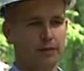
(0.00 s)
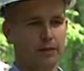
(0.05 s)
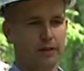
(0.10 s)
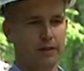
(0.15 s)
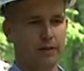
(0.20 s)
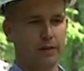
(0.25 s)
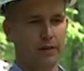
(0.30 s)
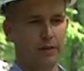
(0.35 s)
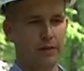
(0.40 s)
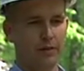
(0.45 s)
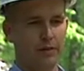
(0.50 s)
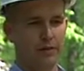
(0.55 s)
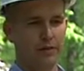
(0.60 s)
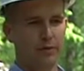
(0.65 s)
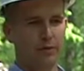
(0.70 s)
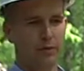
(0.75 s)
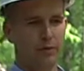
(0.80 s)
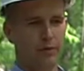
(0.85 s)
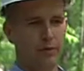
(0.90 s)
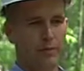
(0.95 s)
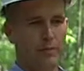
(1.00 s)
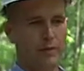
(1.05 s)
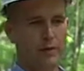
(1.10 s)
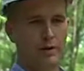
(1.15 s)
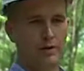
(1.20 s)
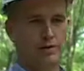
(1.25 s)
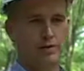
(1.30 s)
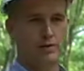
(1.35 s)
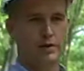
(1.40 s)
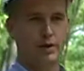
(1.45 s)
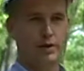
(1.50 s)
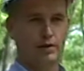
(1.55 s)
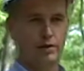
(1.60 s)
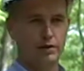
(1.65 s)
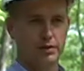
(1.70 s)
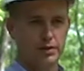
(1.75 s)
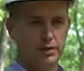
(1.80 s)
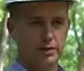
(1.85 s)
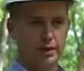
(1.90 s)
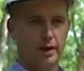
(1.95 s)
on the parts of all the
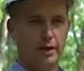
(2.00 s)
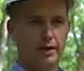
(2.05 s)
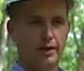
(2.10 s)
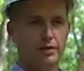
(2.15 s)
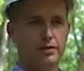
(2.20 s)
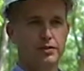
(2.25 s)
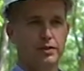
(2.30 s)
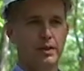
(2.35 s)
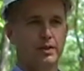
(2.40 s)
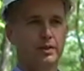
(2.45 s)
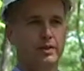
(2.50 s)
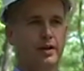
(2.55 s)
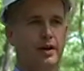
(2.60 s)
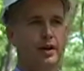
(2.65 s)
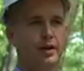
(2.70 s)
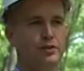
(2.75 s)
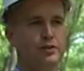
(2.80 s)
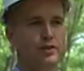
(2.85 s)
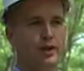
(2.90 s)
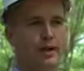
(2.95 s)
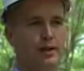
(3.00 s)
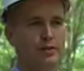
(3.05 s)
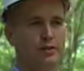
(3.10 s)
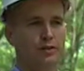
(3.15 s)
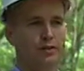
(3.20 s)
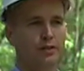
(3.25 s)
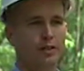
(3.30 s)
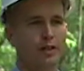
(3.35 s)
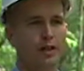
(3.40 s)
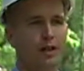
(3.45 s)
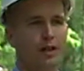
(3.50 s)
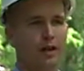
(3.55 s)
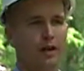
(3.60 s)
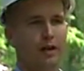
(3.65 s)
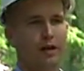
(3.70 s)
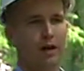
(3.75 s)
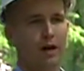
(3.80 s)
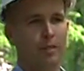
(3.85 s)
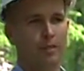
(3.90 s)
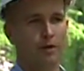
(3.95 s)
designers and the contractors.
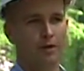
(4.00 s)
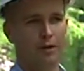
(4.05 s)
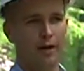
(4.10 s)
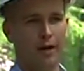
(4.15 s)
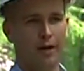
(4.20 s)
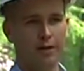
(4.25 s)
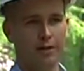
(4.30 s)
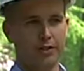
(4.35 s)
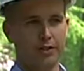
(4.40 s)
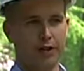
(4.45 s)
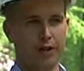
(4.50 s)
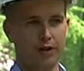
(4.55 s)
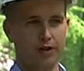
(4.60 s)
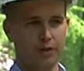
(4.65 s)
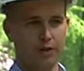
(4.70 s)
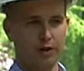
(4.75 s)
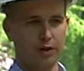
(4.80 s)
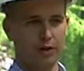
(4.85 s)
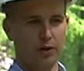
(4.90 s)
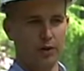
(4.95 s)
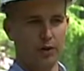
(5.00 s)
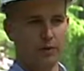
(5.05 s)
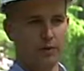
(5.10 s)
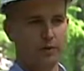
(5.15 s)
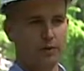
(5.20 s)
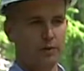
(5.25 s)
Up on College Avenue,